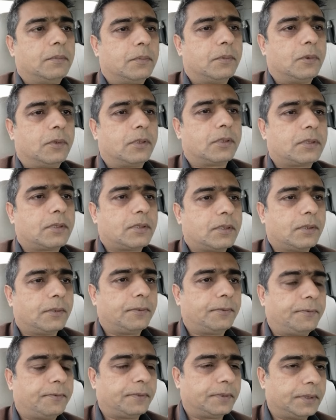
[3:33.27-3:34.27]
most
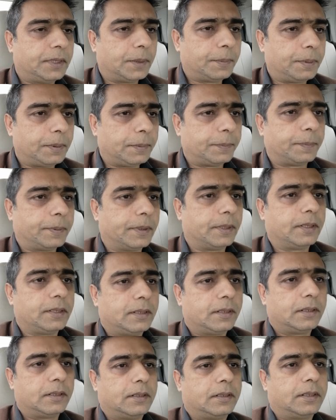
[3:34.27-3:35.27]
of the people
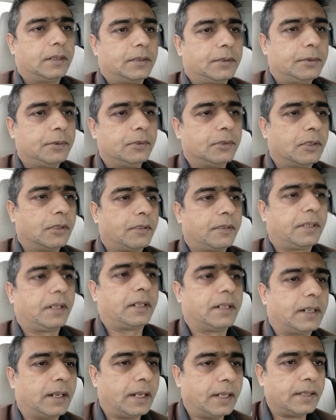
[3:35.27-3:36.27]
do not
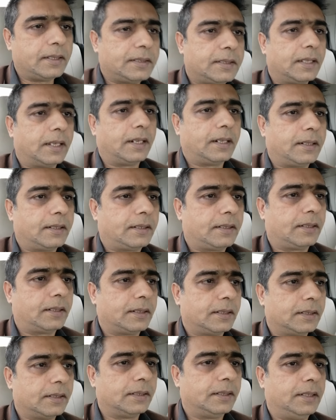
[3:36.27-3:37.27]
realize that
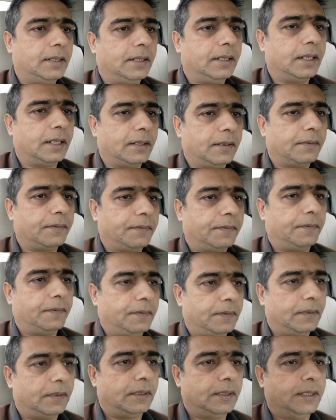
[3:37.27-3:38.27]
they have
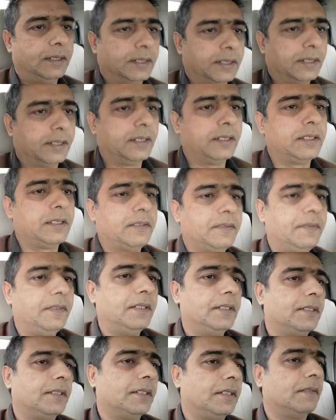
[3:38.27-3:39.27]
decreased
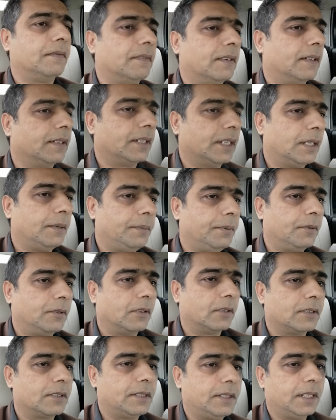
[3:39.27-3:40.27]
vision in one eye,
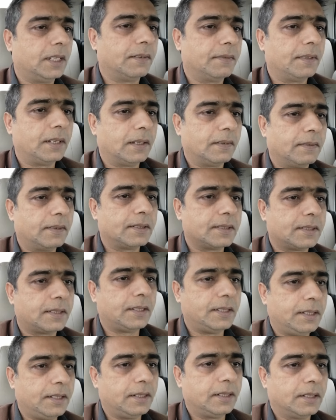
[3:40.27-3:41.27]
because they have never
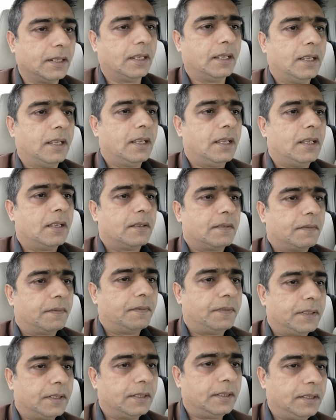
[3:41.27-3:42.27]
seen
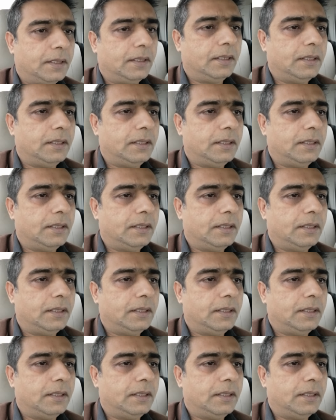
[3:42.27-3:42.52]
with